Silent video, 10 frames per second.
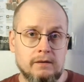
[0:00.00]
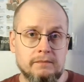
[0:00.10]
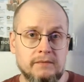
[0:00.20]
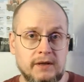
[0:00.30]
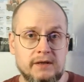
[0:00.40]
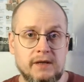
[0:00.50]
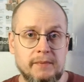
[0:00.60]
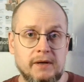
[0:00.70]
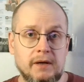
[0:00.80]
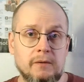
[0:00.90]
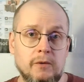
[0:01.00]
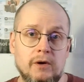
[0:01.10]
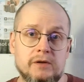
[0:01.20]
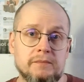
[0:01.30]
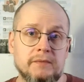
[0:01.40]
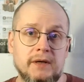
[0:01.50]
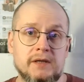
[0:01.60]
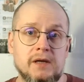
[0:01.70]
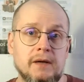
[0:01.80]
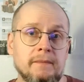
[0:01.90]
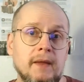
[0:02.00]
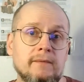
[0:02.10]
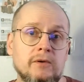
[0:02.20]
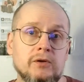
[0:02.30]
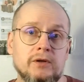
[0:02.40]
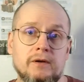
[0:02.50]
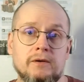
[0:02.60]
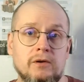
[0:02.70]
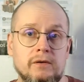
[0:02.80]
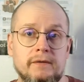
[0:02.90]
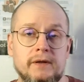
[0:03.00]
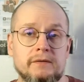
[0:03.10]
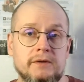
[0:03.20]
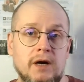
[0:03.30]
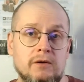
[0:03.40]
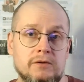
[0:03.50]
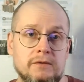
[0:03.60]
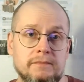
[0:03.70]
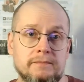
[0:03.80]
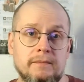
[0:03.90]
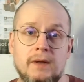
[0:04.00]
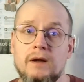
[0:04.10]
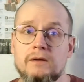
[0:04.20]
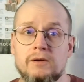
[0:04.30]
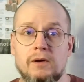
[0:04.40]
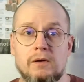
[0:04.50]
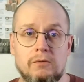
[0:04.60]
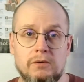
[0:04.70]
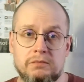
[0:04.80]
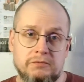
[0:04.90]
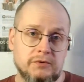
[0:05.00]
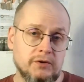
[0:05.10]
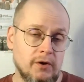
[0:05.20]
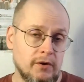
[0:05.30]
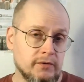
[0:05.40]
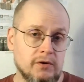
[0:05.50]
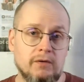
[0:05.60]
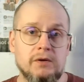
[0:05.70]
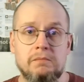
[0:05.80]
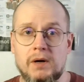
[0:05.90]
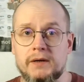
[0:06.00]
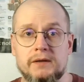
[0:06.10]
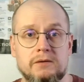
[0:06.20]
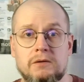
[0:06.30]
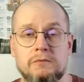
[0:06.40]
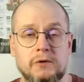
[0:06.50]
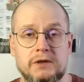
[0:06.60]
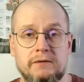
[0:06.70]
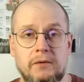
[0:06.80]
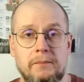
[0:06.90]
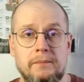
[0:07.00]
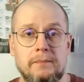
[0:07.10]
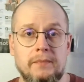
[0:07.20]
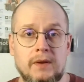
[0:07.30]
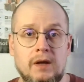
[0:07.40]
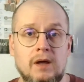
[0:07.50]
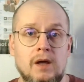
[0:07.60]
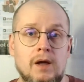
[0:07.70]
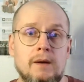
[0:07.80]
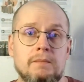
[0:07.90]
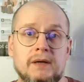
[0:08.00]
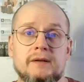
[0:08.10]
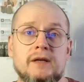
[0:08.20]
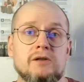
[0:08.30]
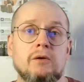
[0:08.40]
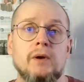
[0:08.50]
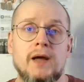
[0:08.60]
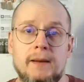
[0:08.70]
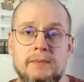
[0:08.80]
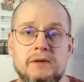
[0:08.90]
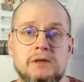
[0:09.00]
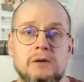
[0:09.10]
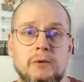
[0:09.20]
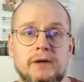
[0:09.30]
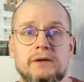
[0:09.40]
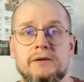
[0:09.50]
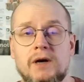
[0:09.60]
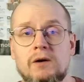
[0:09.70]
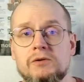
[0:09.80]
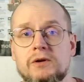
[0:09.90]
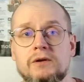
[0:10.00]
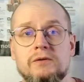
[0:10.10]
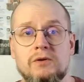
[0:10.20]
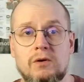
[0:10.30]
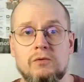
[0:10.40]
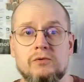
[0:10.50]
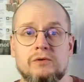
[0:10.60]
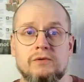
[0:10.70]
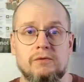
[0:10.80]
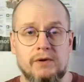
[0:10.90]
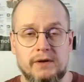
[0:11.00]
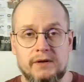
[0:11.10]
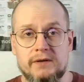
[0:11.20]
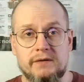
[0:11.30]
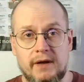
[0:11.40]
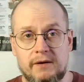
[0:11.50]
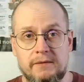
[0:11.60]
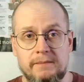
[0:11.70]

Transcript: This typically works easily for the confident dowser. The rod turns over the bucket or whatever. But this only happens when the dowser knows the ring is there.